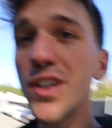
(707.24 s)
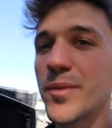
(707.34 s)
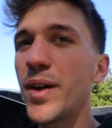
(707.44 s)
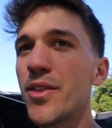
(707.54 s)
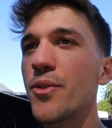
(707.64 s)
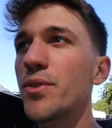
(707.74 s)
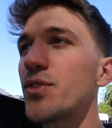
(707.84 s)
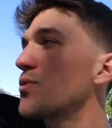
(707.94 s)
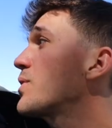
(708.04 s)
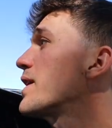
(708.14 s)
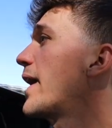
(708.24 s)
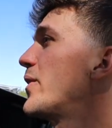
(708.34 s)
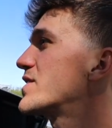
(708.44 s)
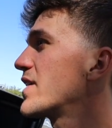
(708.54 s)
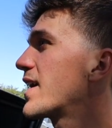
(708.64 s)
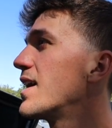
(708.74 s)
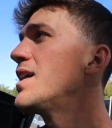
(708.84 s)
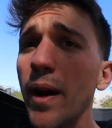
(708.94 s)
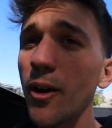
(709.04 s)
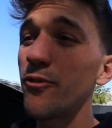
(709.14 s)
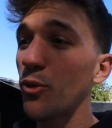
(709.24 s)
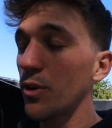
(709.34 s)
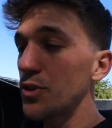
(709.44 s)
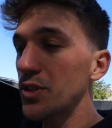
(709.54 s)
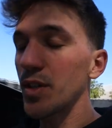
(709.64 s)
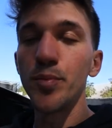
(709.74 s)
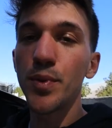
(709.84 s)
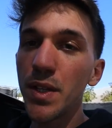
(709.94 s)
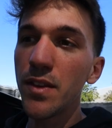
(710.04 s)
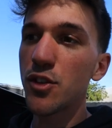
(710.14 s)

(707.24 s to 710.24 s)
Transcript: like my 33, how it's like right around 400, completely